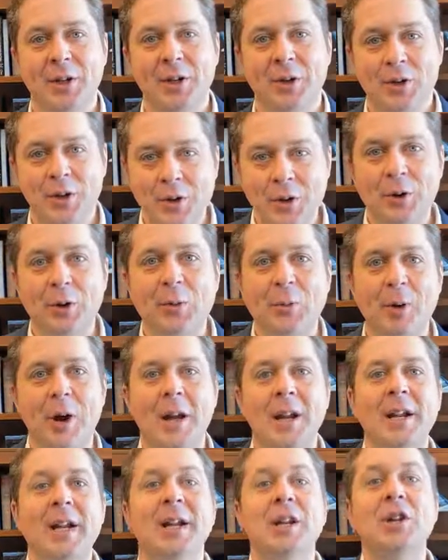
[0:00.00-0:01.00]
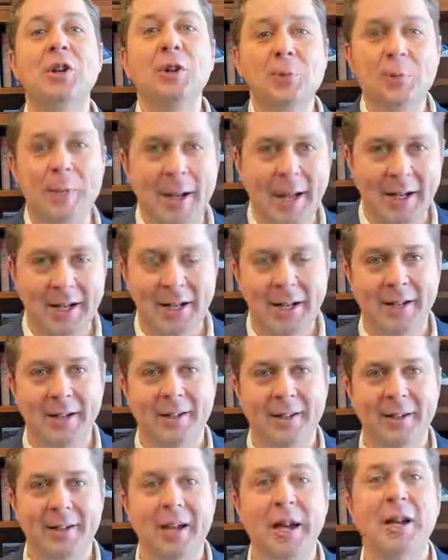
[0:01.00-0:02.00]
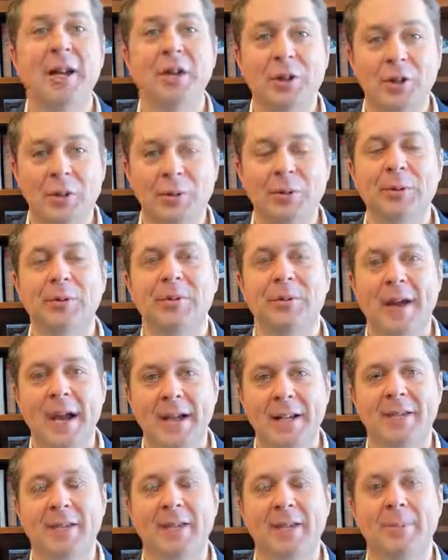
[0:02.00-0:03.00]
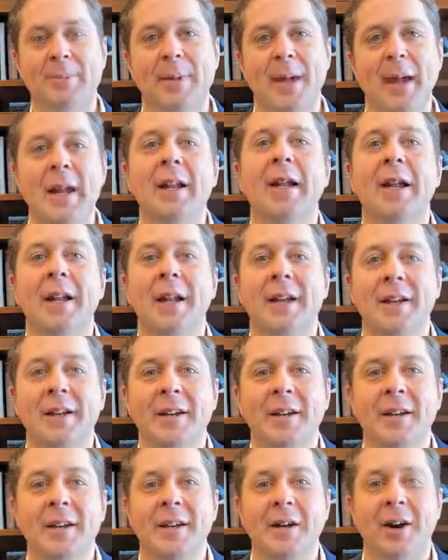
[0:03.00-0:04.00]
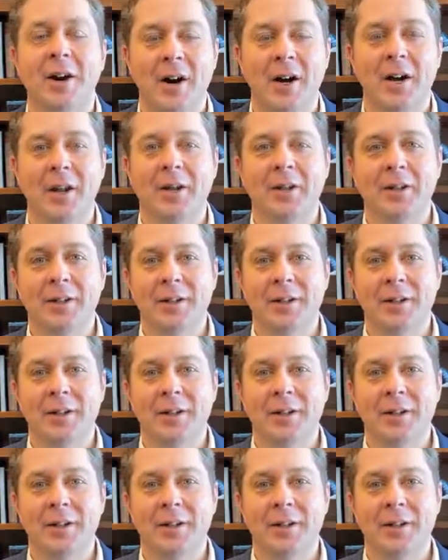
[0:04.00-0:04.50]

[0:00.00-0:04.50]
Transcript: Trudeau brought in a new mandate, a new vaccine mandate on